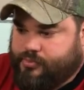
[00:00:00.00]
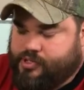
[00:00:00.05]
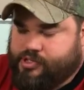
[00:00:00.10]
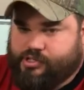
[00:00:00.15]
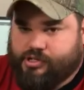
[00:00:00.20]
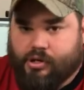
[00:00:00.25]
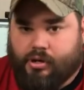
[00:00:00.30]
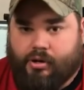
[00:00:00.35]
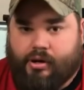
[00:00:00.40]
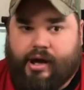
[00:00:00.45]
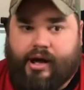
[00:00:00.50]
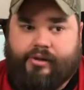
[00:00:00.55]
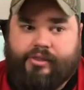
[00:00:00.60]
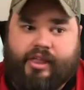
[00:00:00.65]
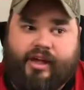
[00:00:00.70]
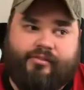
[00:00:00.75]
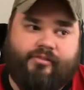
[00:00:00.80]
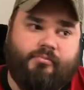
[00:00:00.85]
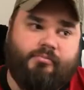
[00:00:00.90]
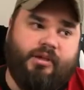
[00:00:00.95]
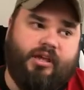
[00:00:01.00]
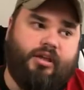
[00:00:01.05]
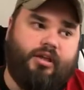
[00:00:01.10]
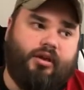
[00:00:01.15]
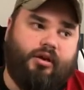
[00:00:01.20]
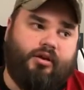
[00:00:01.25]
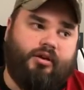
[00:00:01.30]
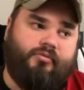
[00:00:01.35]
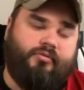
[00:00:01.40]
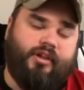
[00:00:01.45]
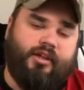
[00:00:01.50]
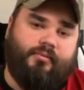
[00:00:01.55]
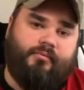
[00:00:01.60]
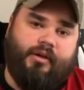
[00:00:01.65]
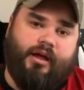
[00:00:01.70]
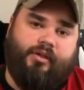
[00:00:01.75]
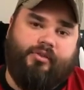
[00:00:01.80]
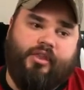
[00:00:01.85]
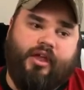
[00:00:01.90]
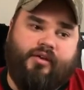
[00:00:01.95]
So I'll never be cured of it.
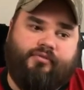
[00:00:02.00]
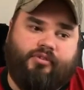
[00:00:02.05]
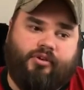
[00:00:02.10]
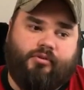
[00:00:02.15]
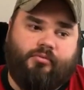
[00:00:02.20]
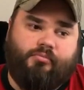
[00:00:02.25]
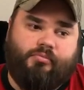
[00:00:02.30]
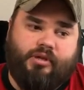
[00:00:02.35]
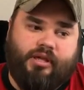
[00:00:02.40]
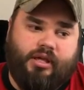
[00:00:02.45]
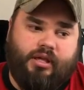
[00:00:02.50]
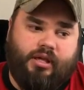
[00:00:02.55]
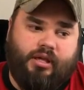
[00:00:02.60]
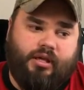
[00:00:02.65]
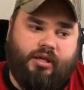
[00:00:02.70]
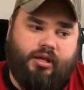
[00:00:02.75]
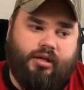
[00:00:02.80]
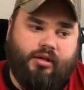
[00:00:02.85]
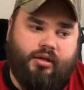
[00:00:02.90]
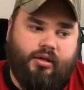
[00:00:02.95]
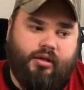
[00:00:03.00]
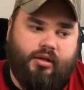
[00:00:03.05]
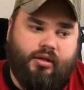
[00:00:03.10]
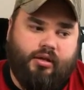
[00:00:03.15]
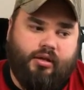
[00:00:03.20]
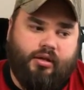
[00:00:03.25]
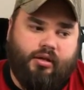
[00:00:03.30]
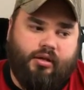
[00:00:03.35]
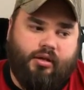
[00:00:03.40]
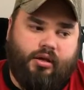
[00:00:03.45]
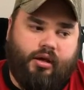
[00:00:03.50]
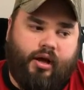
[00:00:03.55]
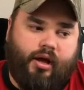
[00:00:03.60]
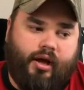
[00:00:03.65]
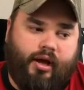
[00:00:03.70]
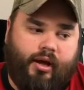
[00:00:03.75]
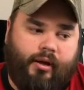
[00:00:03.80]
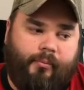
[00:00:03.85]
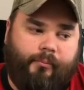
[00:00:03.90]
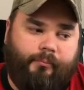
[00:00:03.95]
I'll never be
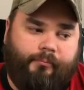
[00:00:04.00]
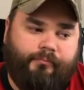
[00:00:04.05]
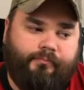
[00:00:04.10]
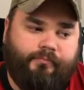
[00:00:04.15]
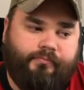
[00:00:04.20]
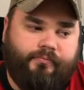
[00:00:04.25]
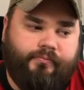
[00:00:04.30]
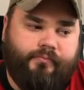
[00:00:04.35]
I'll